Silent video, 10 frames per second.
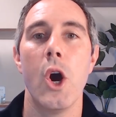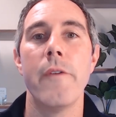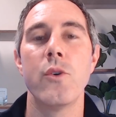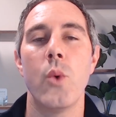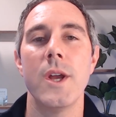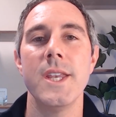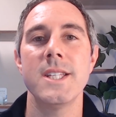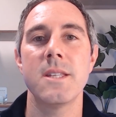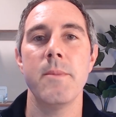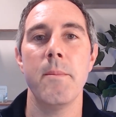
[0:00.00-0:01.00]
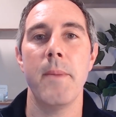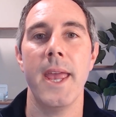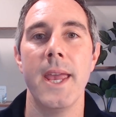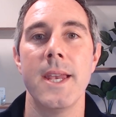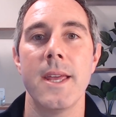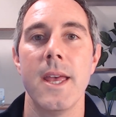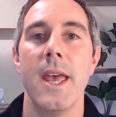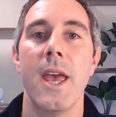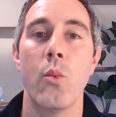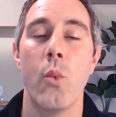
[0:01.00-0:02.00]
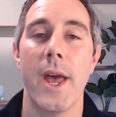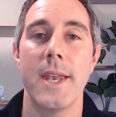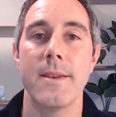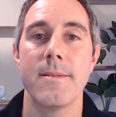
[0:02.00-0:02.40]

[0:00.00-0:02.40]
over what needs to be paid and when.